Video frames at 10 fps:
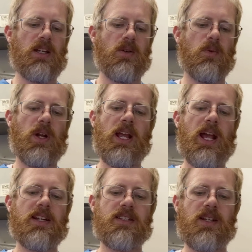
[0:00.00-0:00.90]
When I
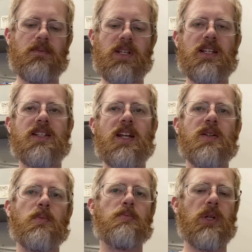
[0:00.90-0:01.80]
asked him, he
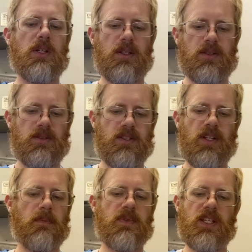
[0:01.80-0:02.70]
said Bill
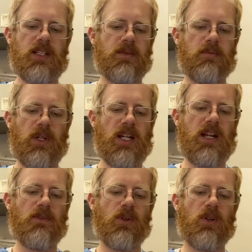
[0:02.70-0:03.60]
something, but I
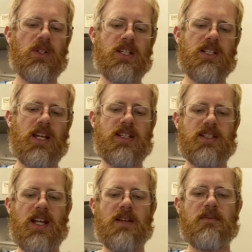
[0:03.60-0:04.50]
never heard his last
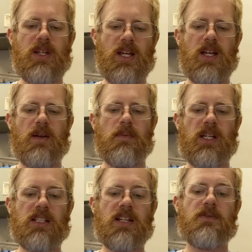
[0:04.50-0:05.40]
name
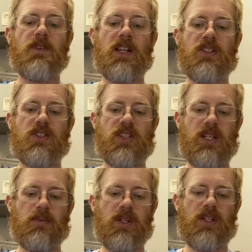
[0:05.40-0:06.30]
because I fell
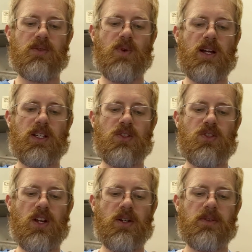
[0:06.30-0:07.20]
asleep in his rocking
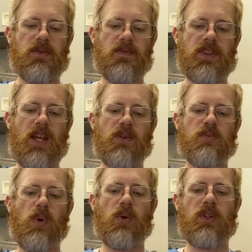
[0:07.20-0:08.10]
chair that was
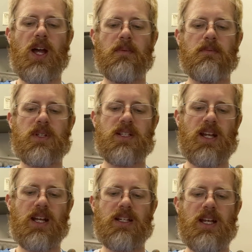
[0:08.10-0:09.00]
pulled up
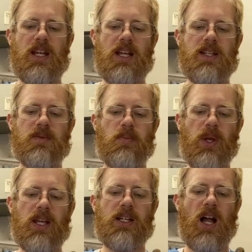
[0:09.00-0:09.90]
beside his
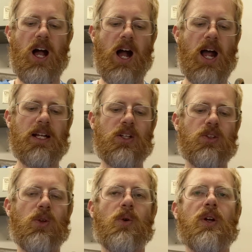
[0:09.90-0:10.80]
big, hot,
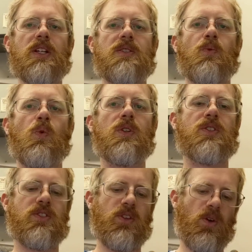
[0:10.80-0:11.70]
glorious wood
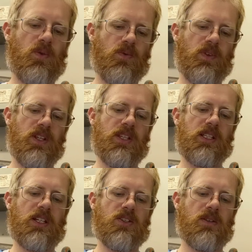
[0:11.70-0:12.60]
stove in the
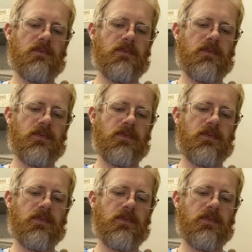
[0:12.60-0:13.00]
kitchen.